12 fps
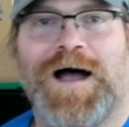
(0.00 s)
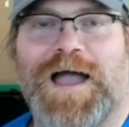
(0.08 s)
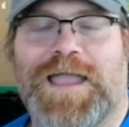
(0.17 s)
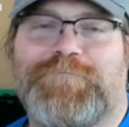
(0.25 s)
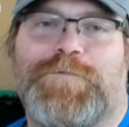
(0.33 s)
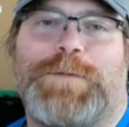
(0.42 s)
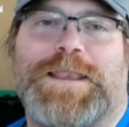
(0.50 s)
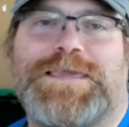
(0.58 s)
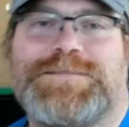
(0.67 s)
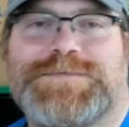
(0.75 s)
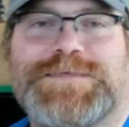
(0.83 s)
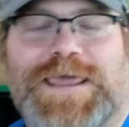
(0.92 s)
Hi,
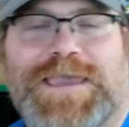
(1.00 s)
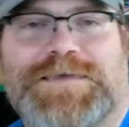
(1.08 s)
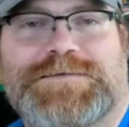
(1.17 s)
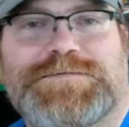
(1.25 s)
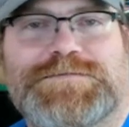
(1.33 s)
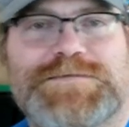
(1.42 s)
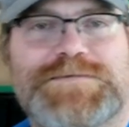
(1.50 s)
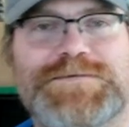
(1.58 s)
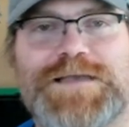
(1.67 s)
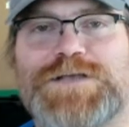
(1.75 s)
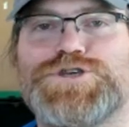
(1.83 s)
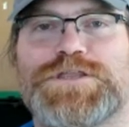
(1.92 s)
everybody. Today's
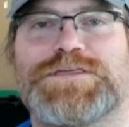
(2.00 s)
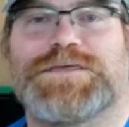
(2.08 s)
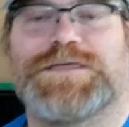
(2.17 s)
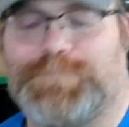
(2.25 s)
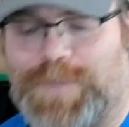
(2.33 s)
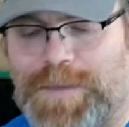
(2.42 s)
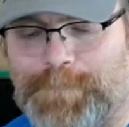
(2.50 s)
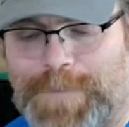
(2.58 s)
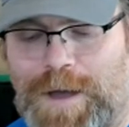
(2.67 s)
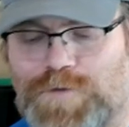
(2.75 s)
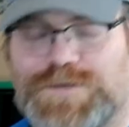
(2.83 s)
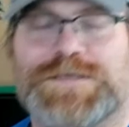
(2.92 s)
discussion is going to be
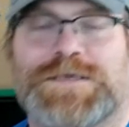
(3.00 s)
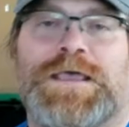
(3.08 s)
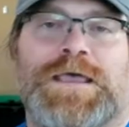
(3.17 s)
about